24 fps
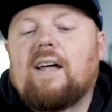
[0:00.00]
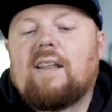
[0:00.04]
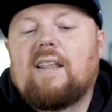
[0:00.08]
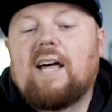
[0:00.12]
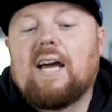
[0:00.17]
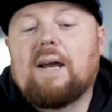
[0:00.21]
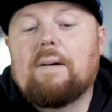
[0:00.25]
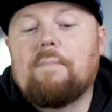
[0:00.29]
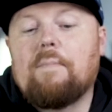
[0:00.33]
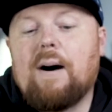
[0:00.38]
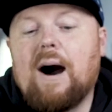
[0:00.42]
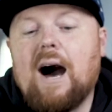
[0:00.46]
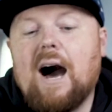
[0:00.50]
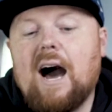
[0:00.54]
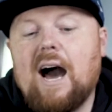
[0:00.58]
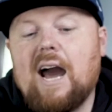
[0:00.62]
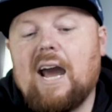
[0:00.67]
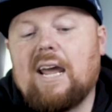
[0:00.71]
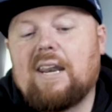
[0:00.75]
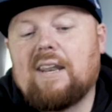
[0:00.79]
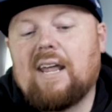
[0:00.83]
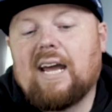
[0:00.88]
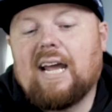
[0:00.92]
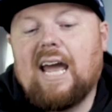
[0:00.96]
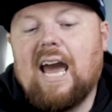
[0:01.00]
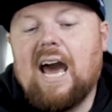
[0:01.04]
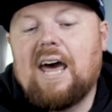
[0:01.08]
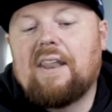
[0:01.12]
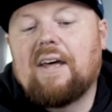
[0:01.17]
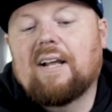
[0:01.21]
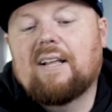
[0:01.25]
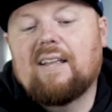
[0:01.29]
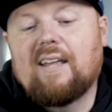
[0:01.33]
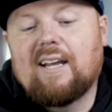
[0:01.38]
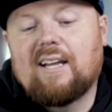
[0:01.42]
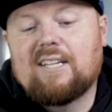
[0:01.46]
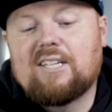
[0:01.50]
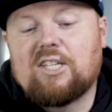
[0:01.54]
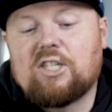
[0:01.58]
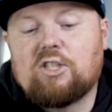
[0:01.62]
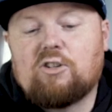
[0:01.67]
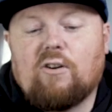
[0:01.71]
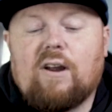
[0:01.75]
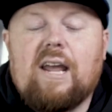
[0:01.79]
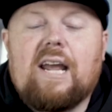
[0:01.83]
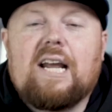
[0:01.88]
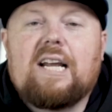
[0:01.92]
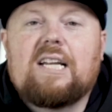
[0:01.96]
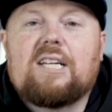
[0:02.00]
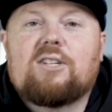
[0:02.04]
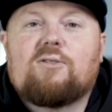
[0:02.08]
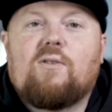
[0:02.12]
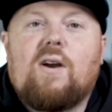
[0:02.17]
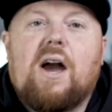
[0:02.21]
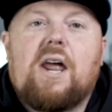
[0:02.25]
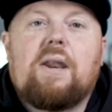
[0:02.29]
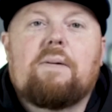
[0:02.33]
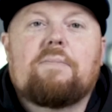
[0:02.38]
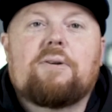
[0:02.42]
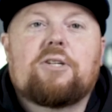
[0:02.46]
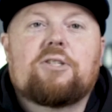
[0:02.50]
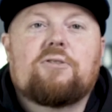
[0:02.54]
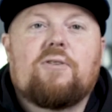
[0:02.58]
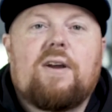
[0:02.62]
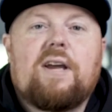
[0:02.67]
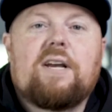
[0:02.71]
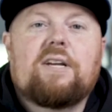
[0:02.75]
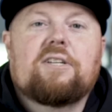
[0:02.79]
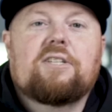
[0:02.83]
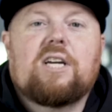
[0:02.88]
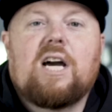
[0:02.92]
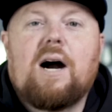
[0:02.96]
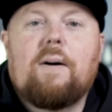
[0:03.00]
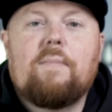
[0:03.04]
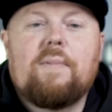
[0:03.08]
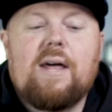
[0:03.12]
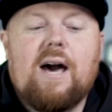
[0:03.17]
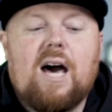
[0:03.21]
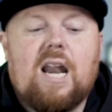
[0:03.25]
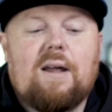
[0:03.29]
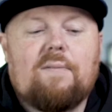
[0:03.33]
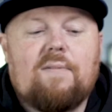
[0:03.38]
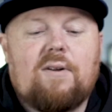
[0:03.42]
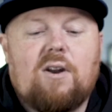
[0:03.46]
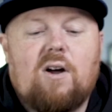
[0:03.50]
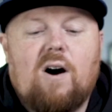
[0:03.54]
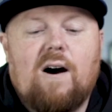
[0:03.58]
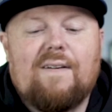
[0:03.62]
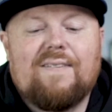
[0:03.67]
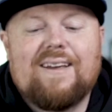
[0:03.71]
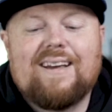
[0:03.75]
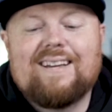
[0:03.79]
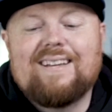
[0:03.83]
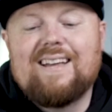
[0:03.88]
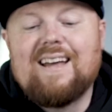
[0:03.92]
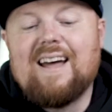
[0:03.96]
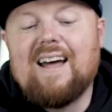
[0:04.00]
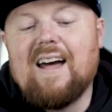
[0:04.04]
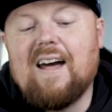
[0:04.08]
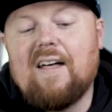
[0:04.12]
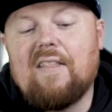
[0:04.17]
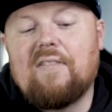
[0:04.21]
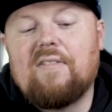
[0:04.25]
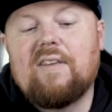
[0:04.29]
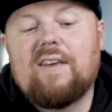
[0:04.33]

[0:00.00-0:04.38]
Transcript: like mine, like had like, like strings, random strings coming out of them and all that.